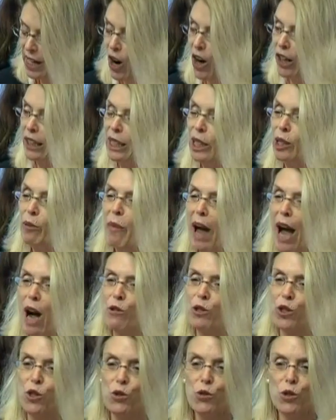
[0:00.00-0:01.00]
our little
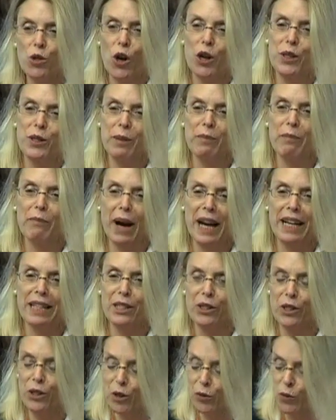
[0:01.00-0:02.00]
mouse. You saw some
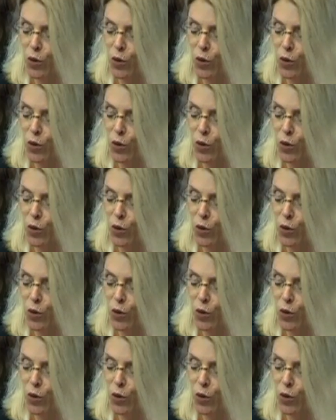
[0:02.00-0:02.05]
mice this